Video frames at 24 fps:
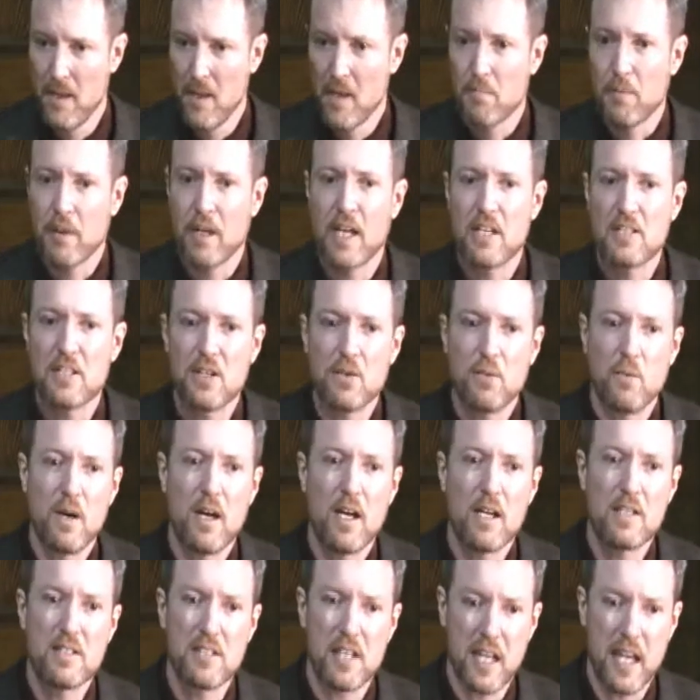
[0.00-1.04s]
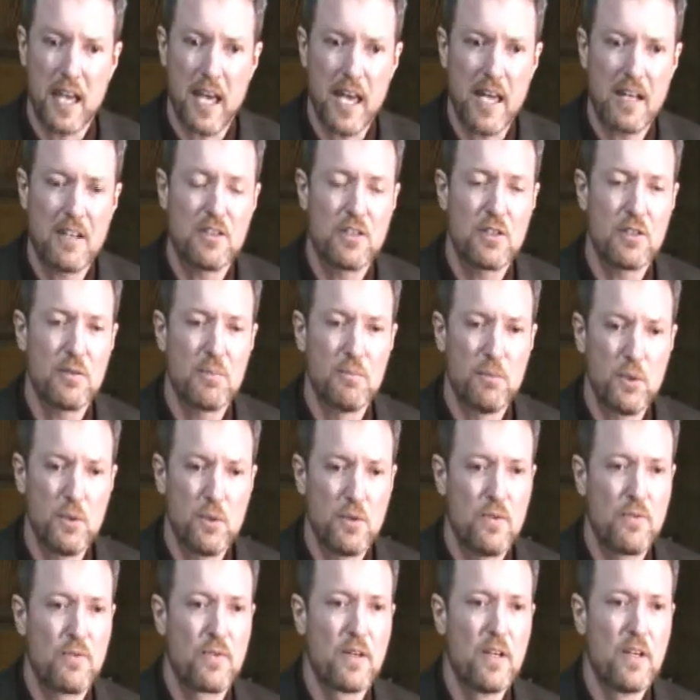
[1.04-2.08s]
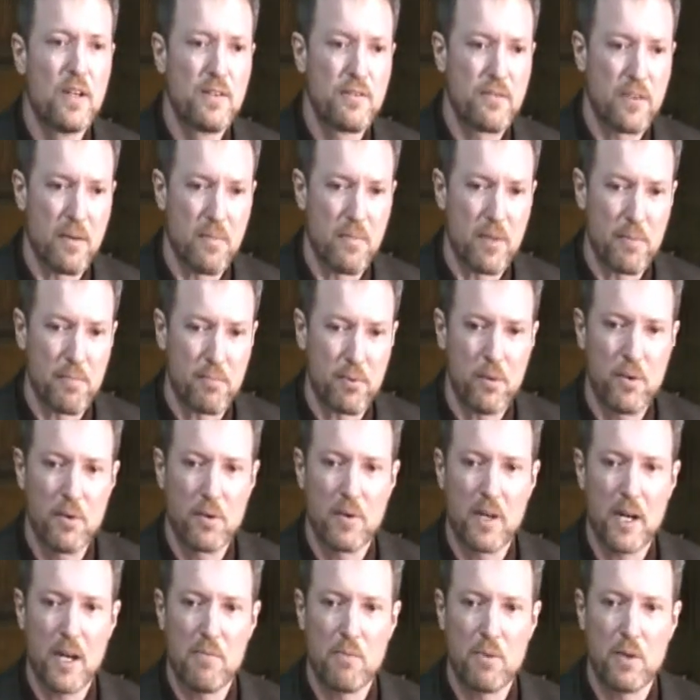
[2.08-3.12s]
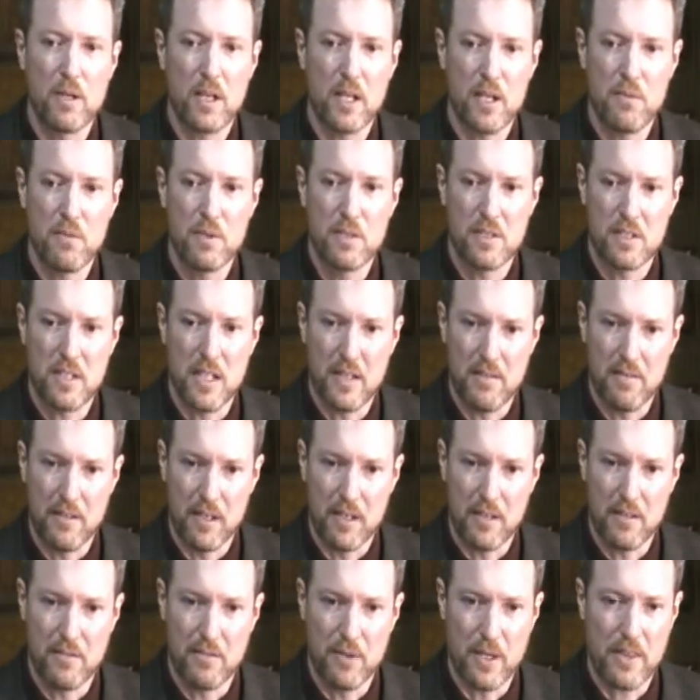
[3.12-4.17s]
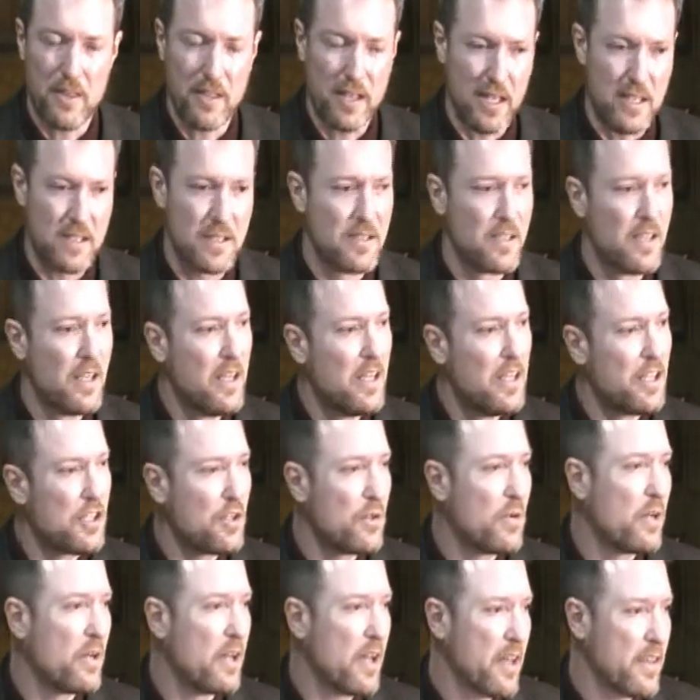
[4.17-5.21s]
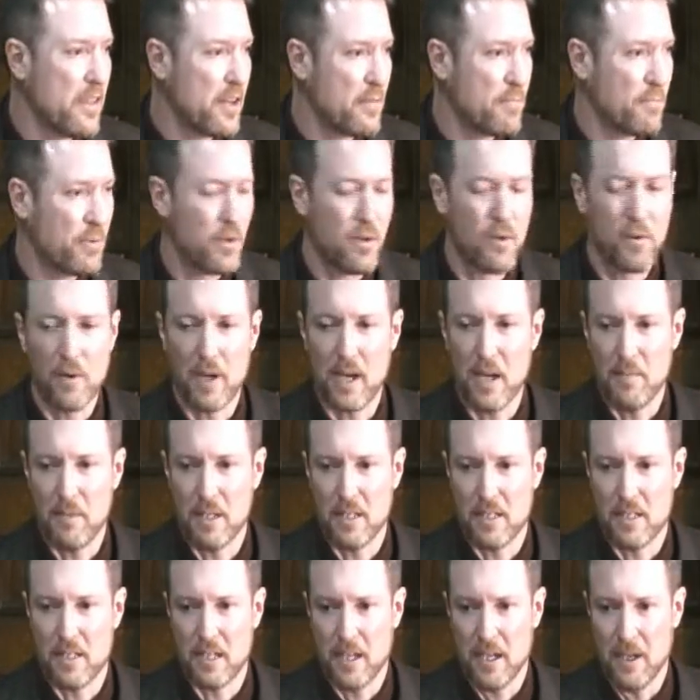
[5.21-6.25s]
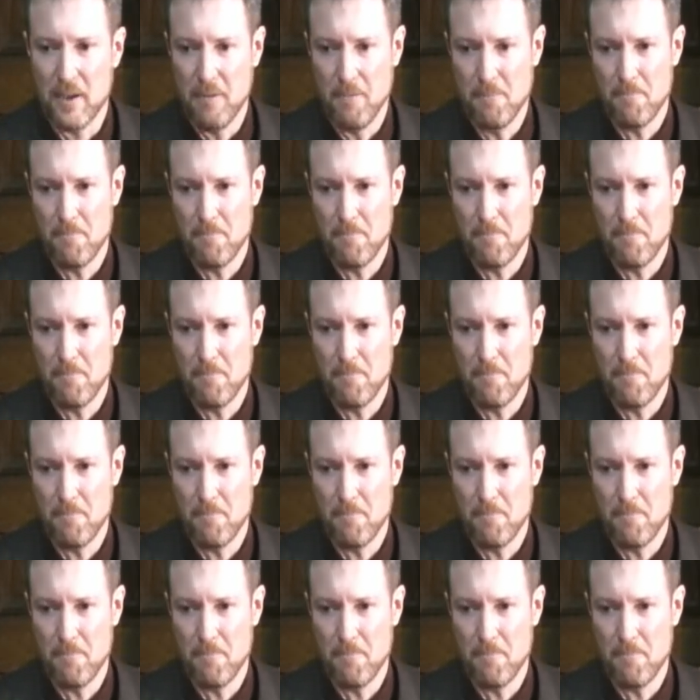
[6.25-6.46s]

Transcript: But as it was, he had to move from the program where he was living with us to another program in town.